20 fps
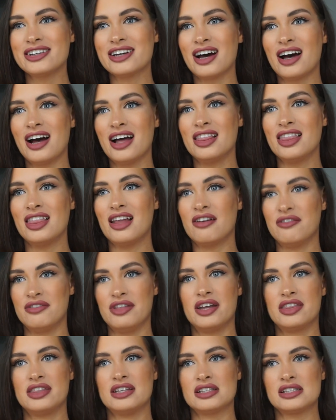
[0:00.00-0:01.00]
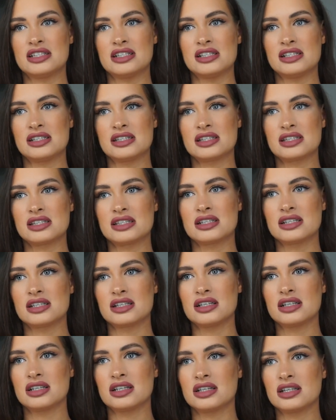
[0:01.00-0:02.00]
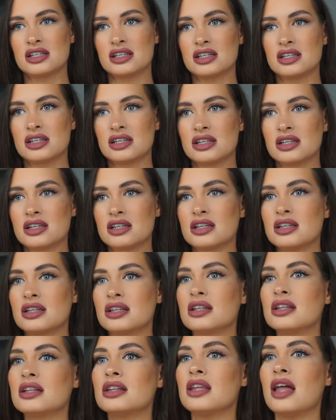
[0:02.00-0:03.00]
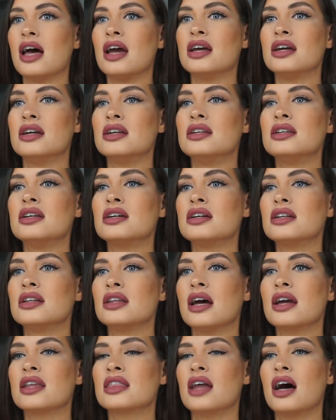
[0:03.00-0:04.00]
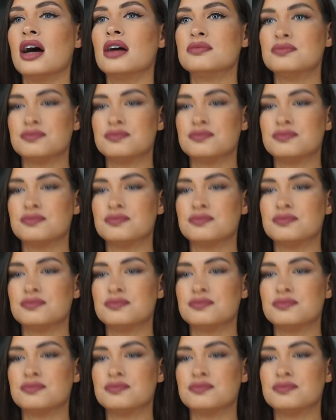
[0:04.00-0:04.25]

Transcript: I love that this is layered like that.